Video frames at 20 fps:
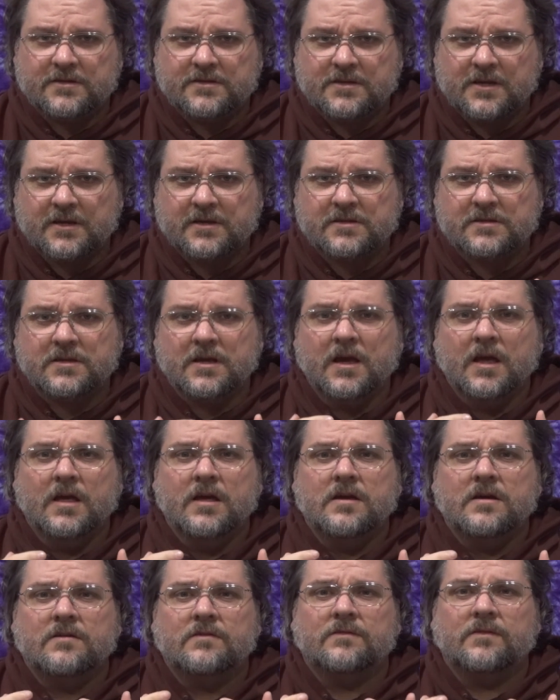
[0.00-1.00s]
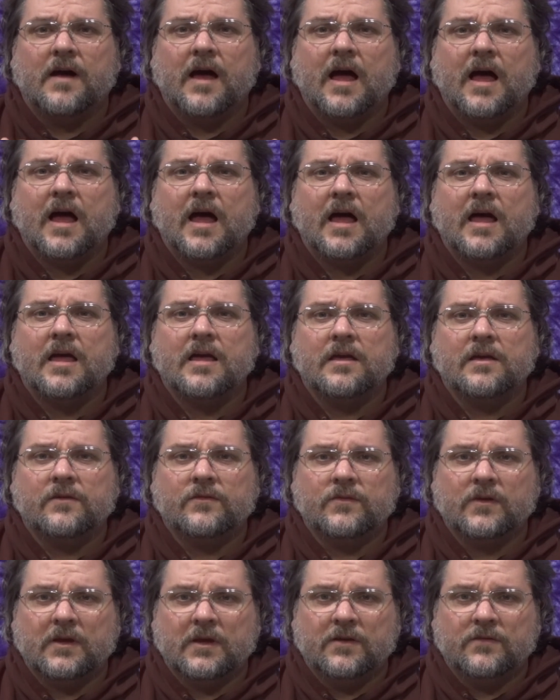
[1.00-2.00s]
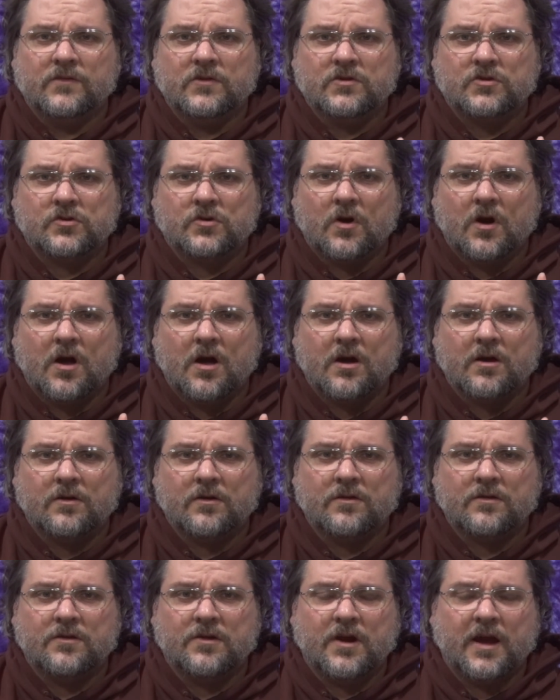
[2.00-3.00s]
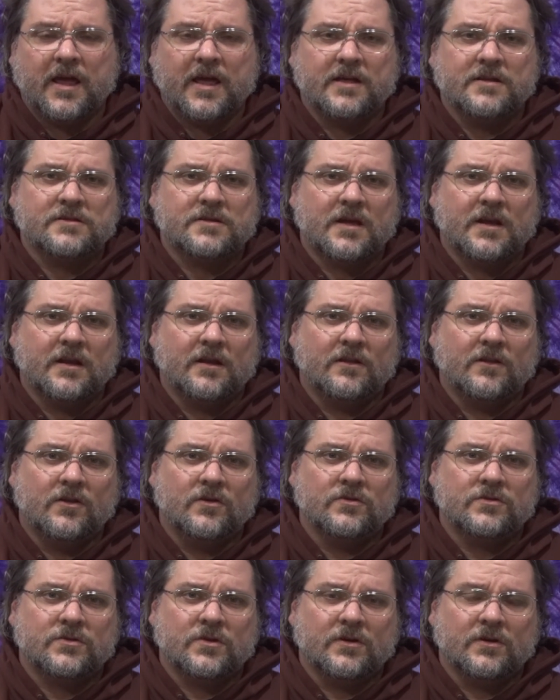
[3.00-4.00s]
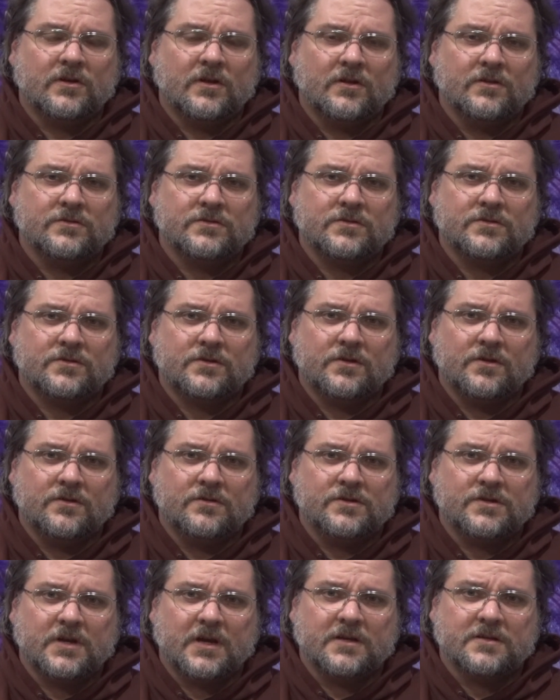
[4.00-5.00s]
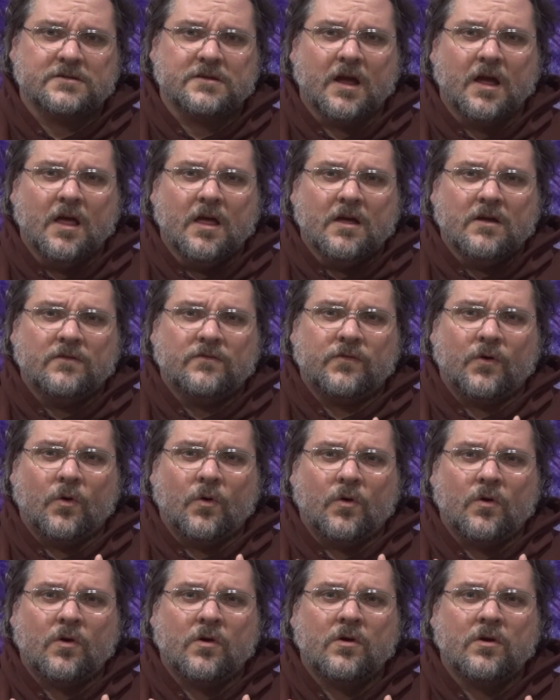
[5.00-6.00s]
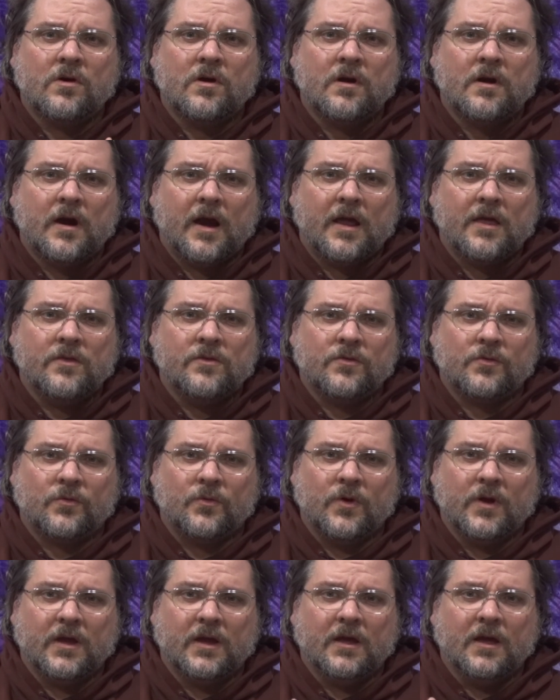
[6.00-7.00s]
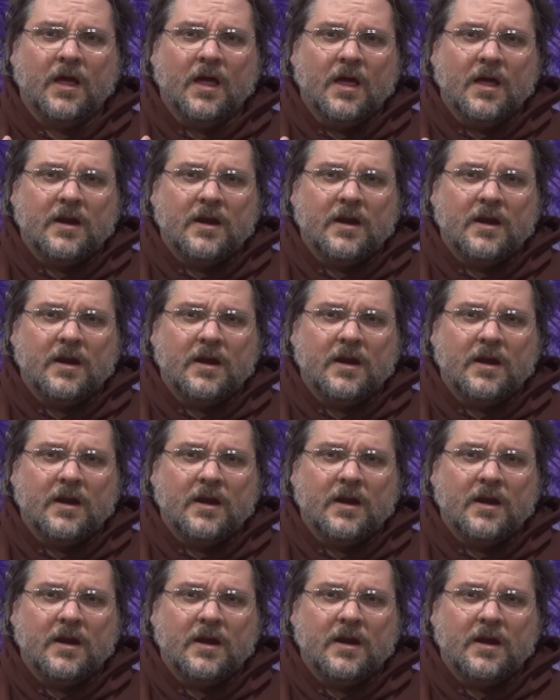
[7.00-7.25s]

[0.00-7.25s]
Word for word: Six, five, even stronger, your hands getting closer and closer to your chest. Four and three.